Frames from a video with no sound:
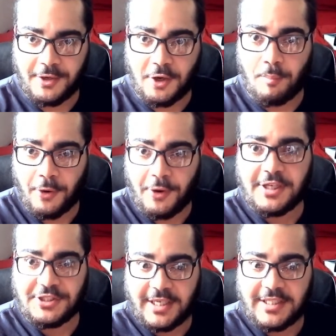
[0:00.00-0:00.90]
burning
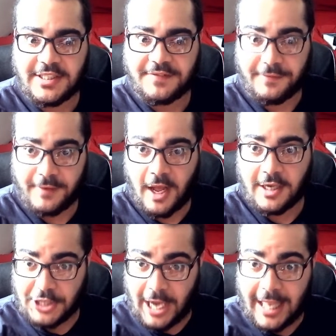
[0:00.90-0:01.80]
Shanks'
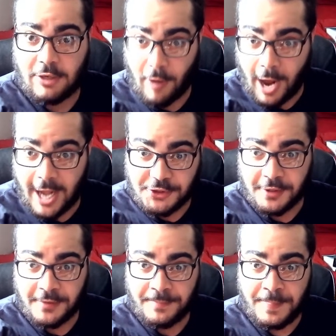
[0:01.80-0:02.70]
Jolly
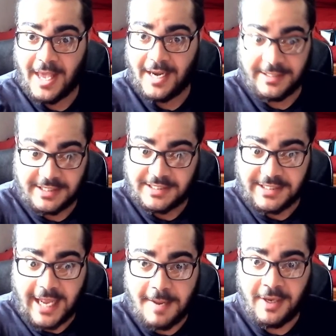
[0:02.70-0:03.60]
Roger. That is a
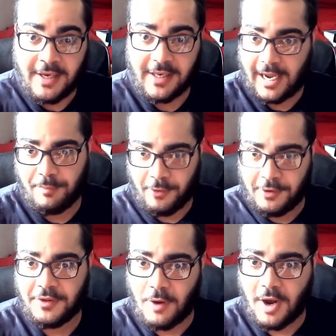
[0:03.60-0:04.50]
statement, like
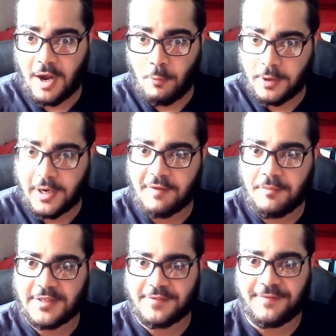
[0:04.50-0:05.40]
burning the world
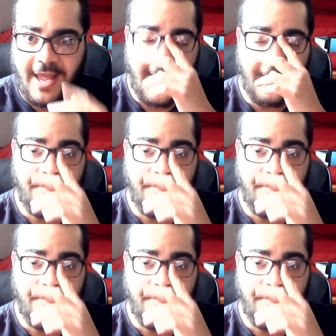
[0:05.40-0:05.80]
government's flag.